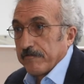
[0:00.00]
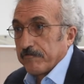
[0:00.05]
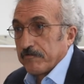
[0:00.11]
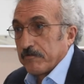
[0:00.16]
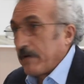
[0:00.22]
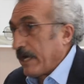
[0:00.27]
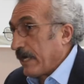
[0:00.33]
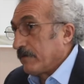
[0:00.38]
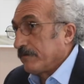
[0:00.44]

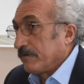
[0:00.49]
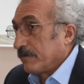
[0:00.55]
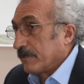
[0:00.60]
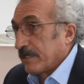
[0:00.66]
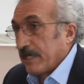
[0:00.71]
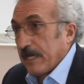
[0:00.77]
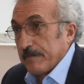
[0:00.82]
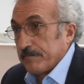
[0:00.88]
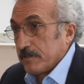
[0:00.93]
throughout
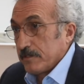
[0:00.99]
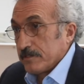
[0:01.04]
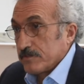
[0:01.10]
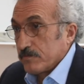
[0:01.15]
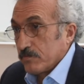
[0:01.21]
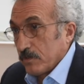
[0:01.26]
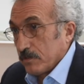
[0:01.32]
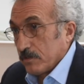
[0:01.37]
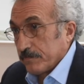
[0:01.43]
the
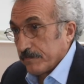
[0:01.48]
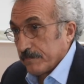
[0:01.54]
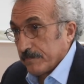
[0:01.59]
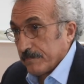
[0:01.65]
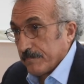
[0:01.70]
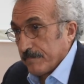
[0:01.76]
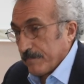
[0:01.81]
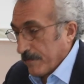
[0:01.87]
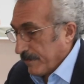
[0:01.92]
capitalist world.
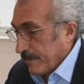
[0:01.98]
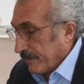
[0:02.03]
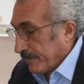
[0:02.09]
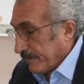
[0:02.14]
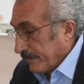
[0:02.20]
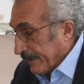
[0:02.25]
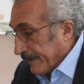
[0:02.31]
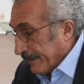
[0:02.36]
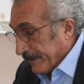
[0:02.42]

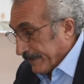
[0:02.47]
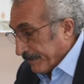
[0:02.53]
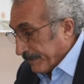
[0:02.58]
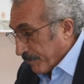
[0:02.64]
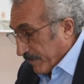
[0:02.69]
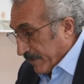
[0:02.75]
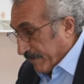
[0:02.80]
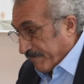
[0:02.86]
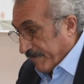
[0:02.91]

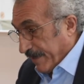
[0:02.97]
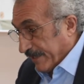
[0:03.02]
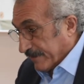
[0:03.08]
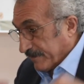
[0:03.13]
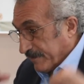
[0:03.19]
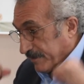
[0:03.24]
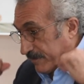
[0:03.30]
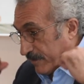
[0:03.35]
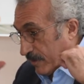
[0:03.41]
The
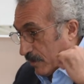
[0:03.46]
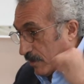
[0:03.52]
fact that a